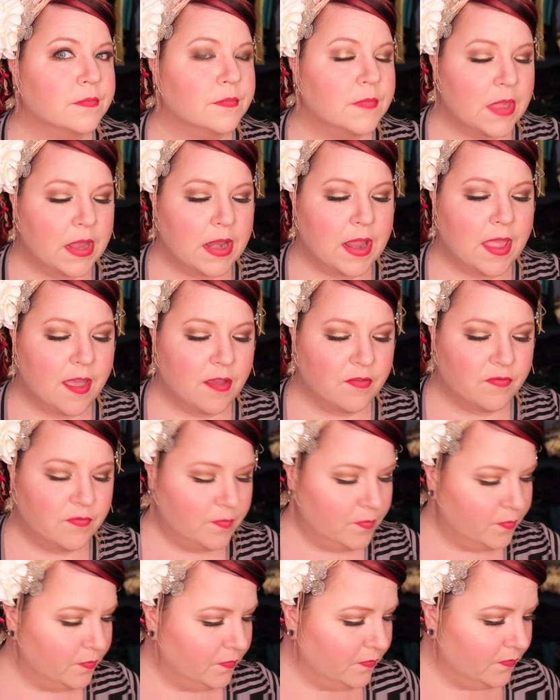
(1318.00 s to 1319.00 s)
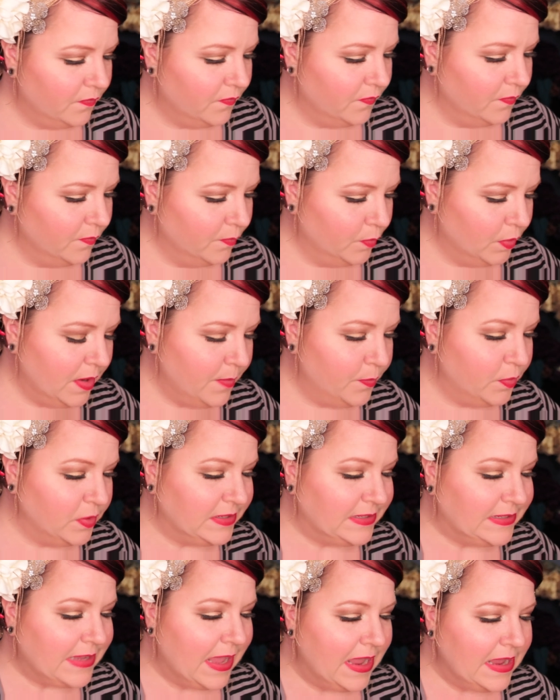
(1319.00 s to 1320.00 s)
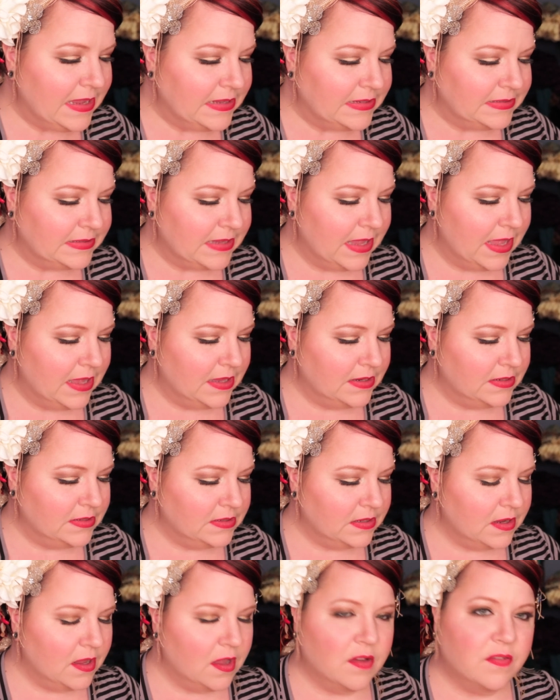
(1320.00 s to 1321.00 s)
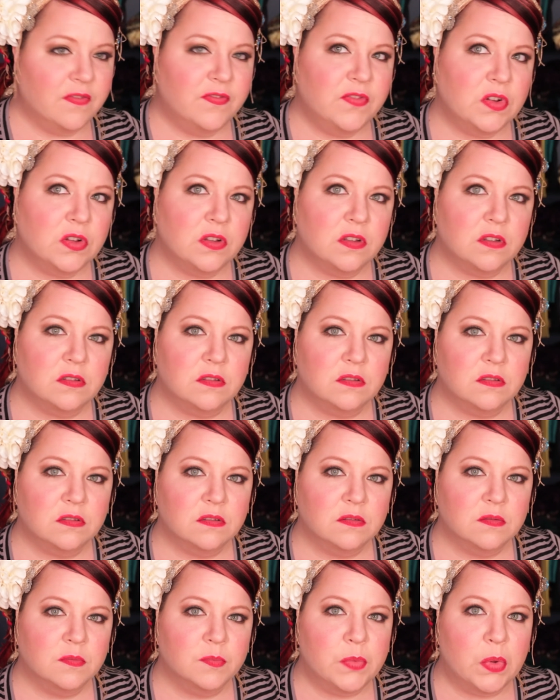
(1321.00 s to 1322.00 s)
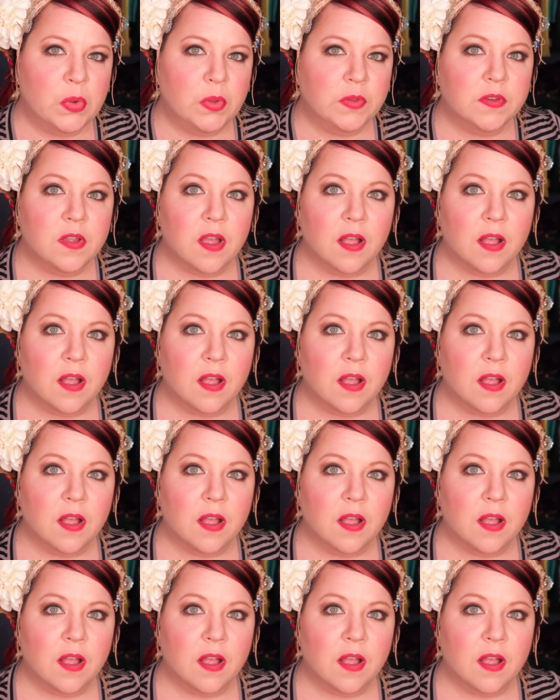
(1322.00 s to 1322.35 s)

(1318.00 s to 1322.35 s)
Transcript: Then I have pretty precise and full bold